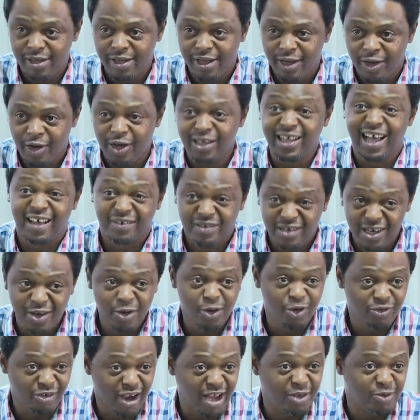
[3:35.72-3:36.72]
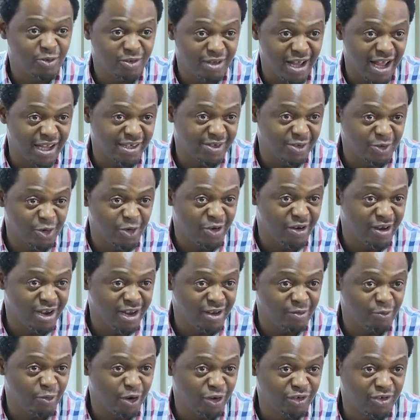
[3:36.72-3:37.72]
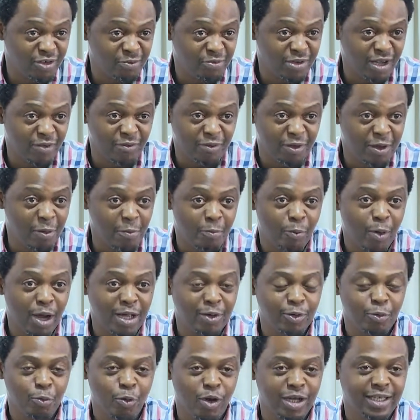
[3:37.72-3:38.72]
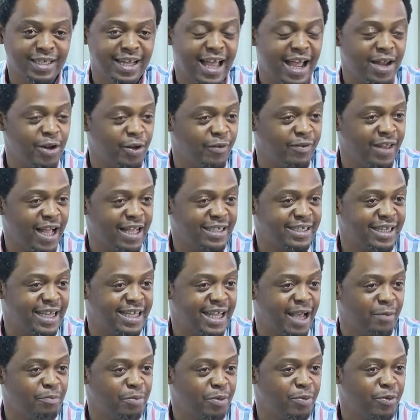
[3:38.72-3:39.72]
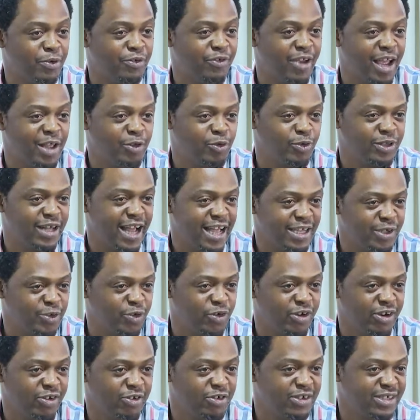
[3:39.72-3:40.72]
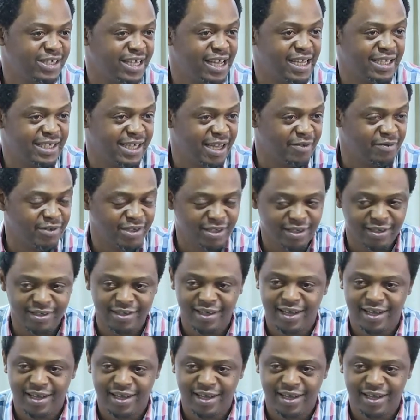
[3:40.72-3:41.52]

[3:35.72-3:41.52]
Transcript: because I've seen you try to dance during worship services. The worst kind of dancers are people trying to dance during Christian services.